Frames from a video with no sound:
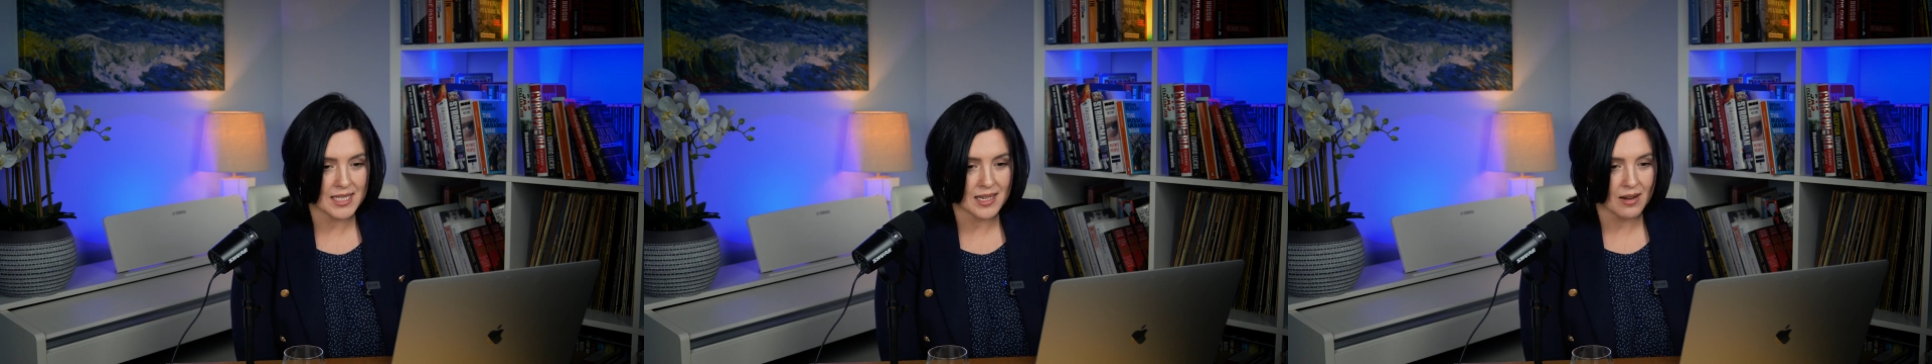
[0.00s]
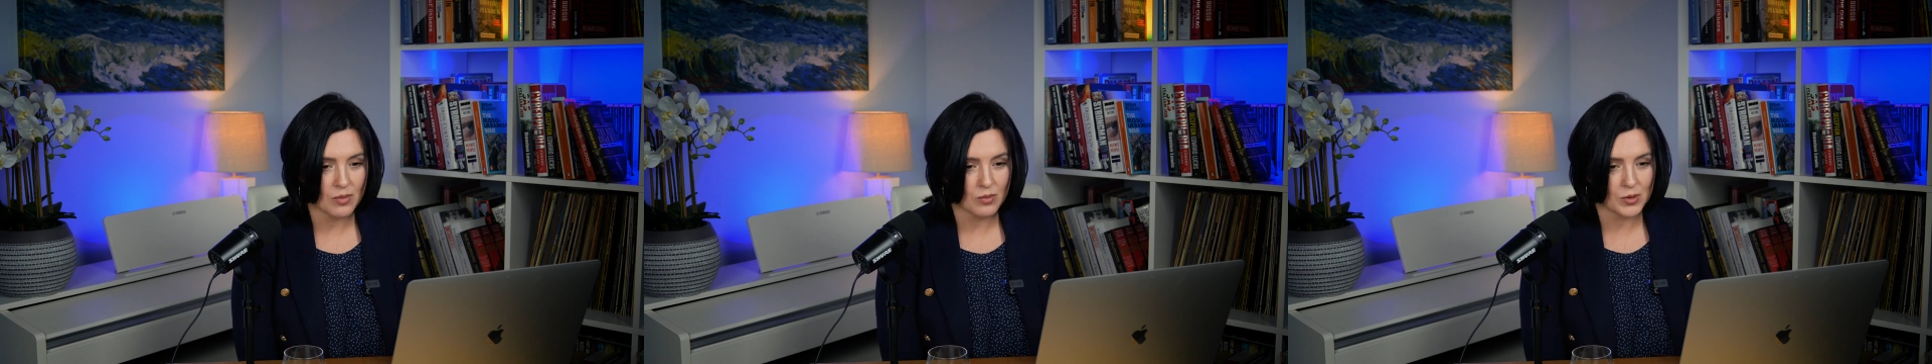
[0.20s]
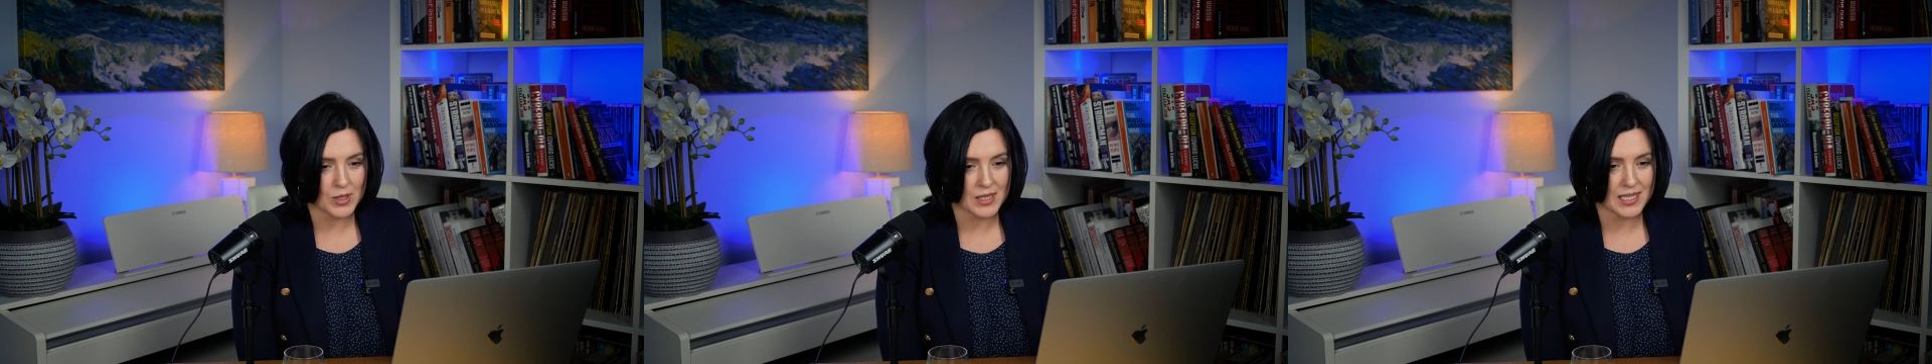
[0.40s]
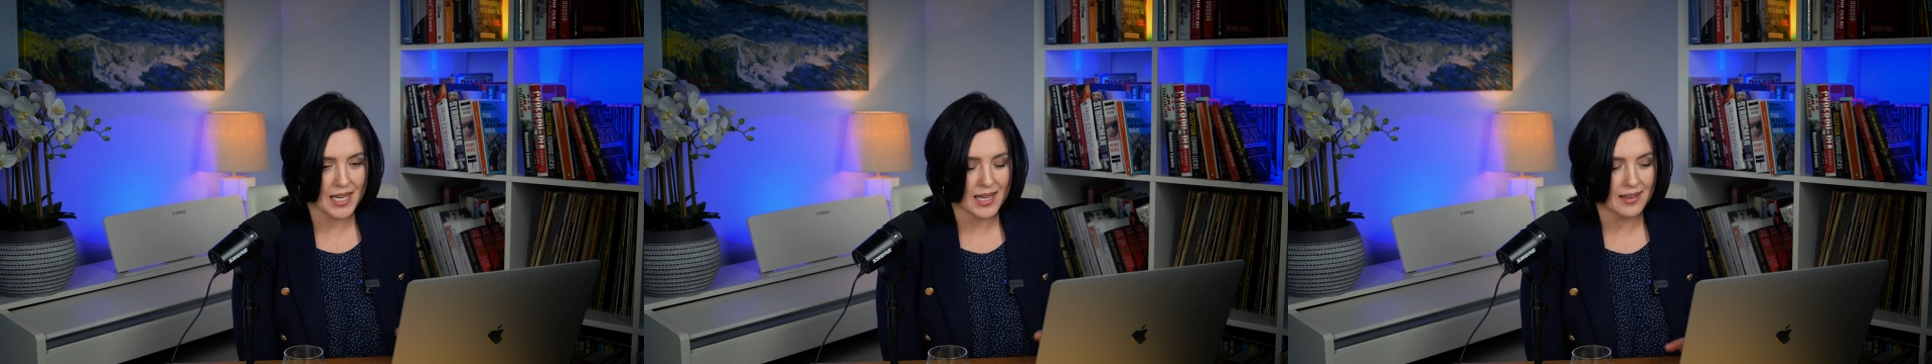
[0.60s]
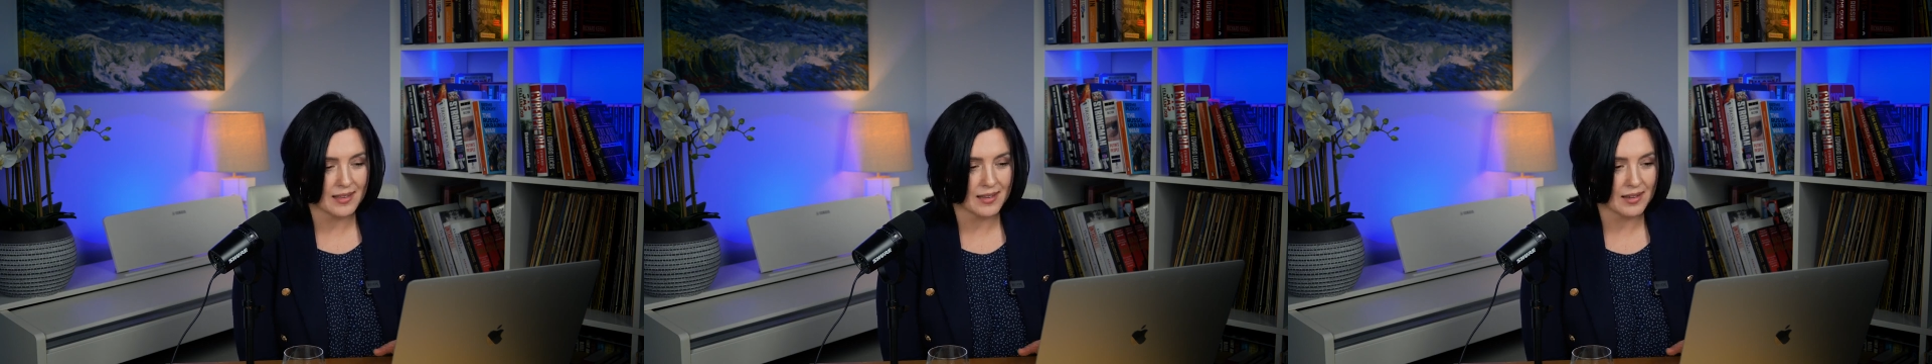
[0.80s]
times was
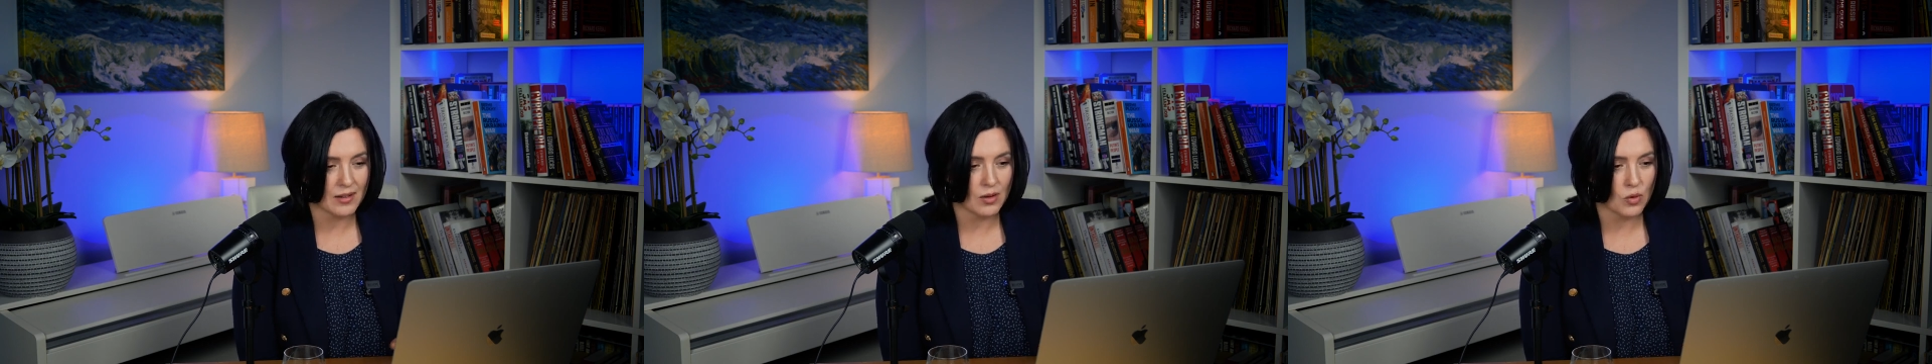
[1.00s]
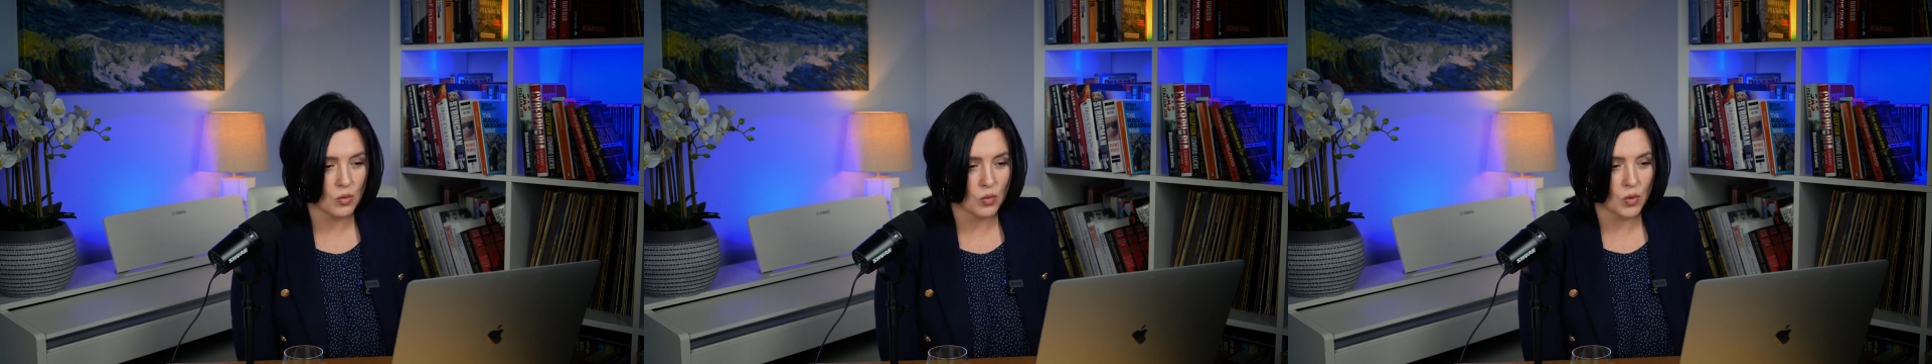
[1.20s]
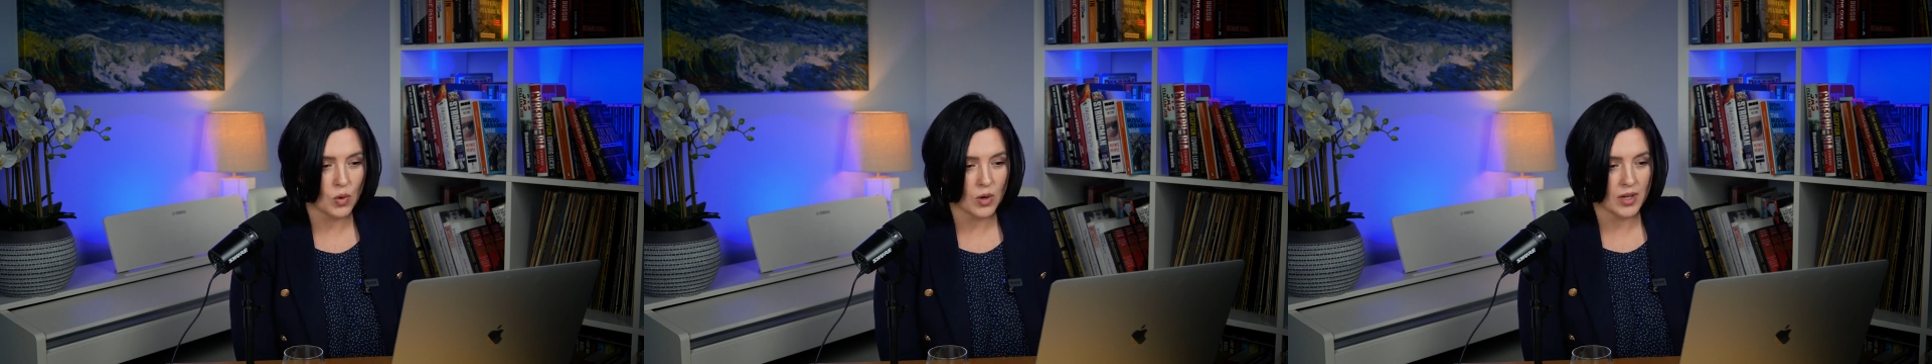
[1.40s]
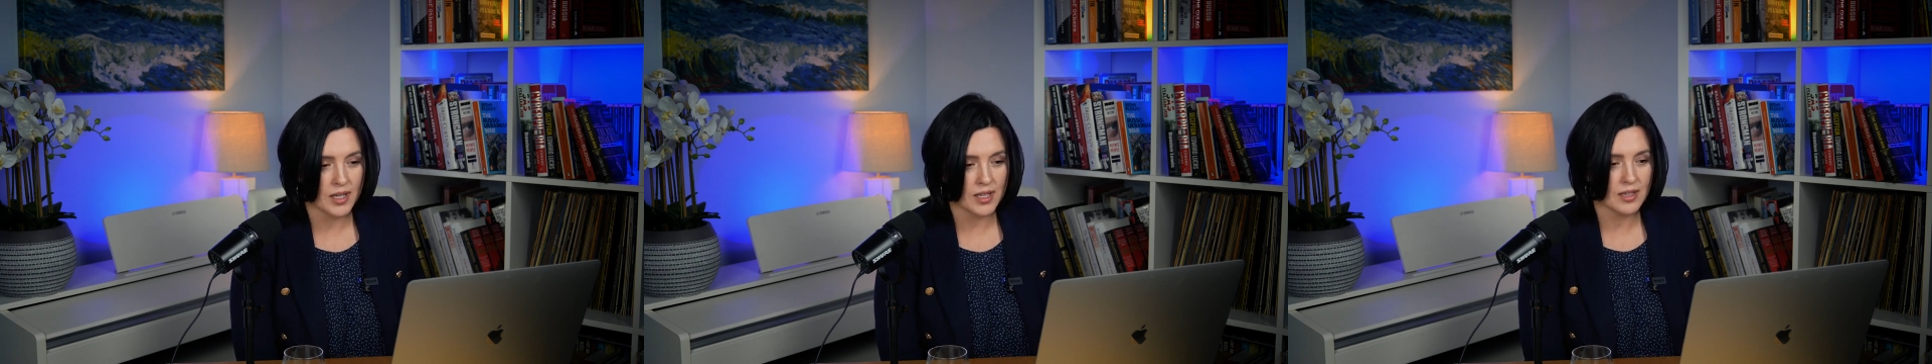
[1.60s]
said the war